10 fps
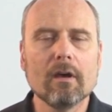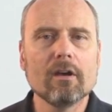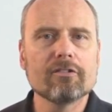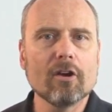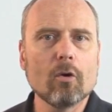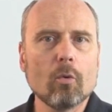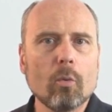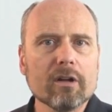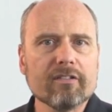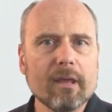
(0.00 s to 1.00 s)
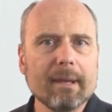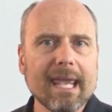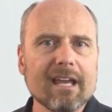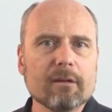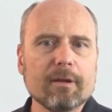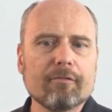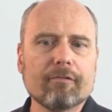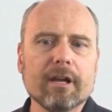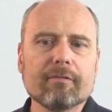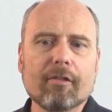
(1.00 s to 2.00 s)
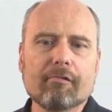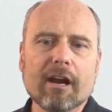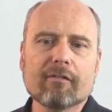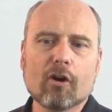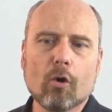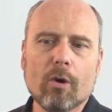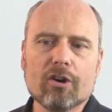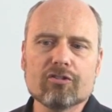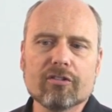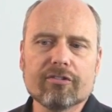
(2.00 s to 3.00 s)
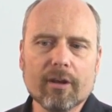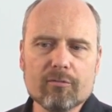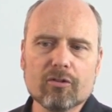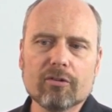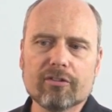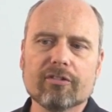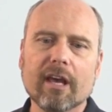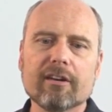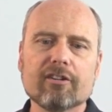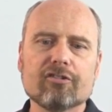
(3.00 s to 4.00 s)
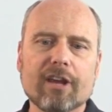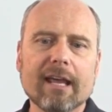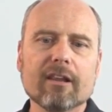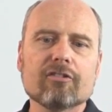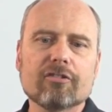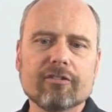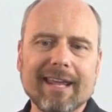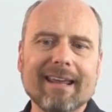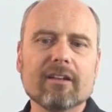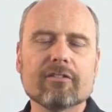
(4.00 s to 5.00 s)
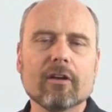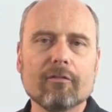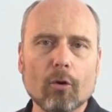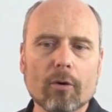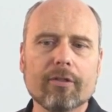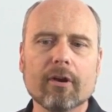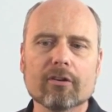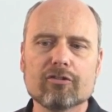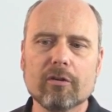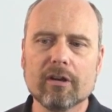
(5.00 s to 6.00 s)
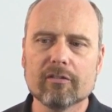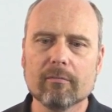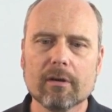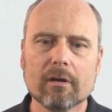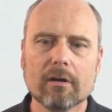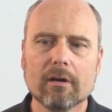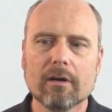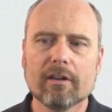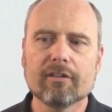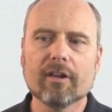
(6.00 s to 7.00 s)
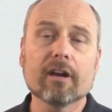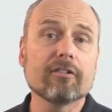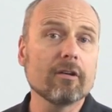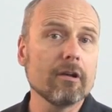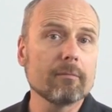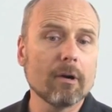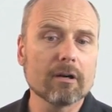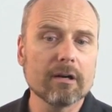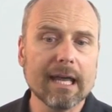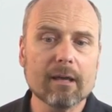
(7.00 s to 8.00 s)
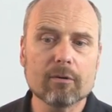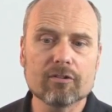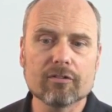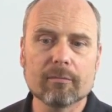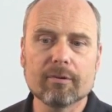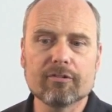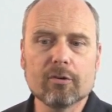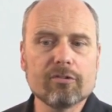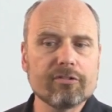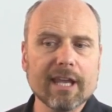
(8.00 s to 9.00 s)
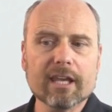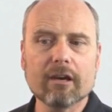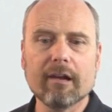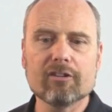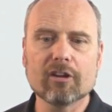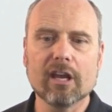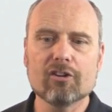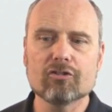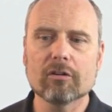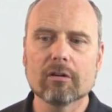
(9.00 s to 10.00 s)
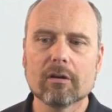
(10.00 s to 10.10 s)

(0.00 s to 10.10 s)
So once they began to be free of the threat of coercion, some Jews decided to challenge the tenets of Orthodox Judaism. They started to learn modern languages and pursued secular education.